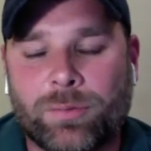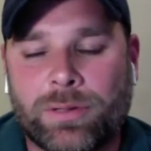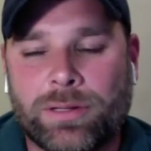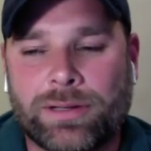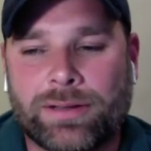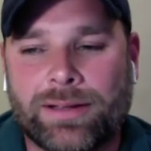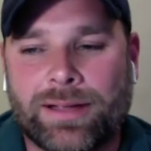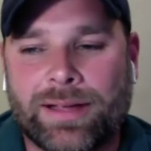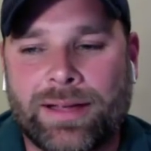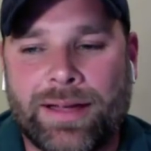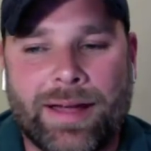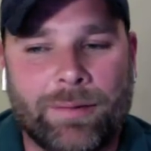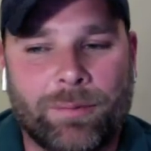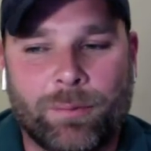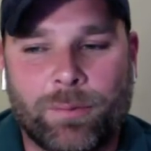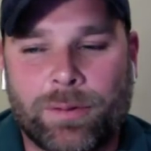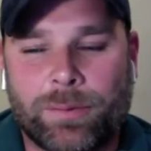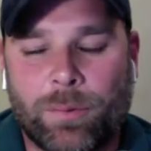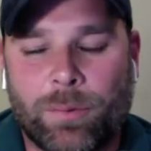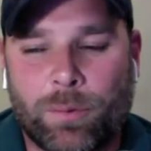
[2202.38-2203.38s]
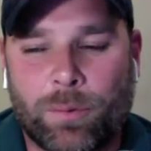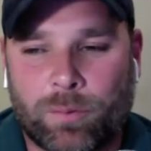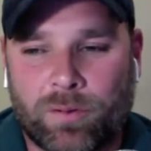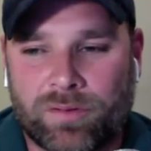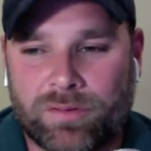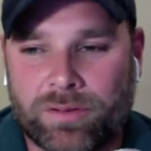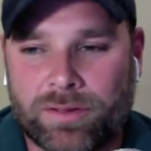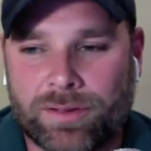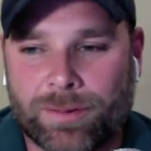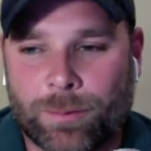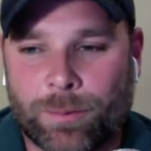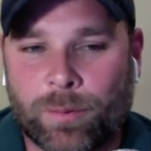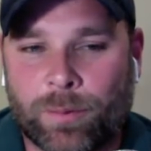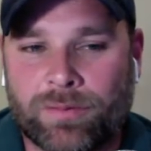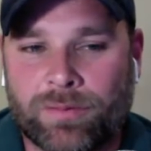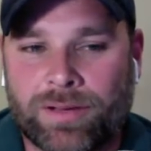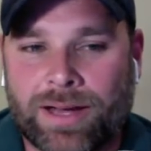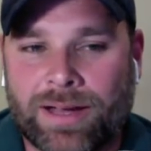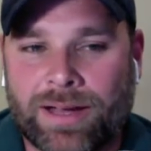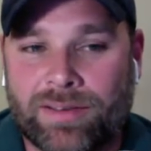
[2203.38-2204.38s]
We won't reveal, but
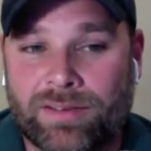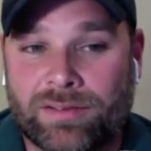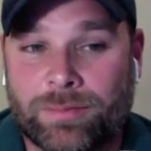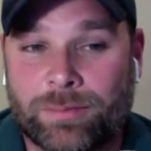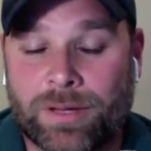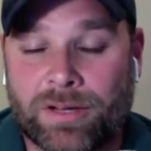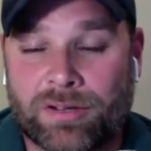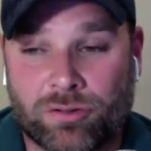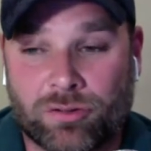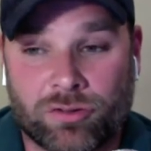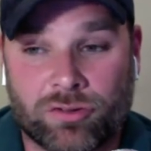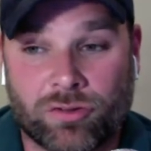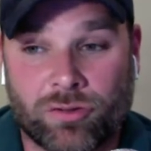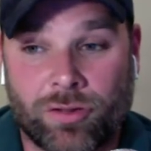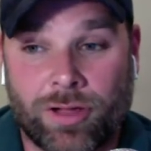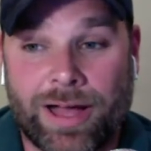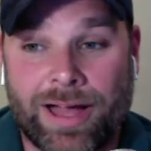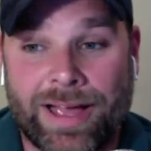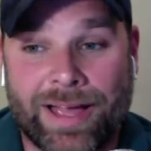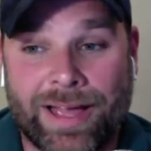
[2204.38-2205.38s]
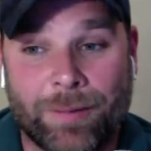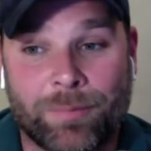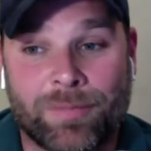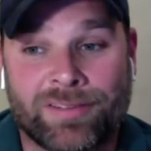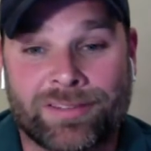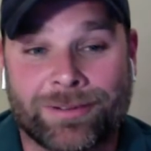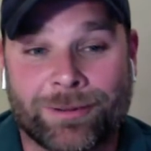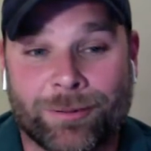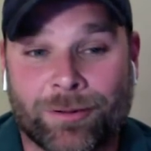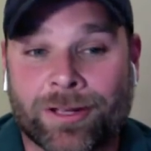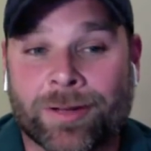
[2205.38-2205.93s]
we've got a special July episode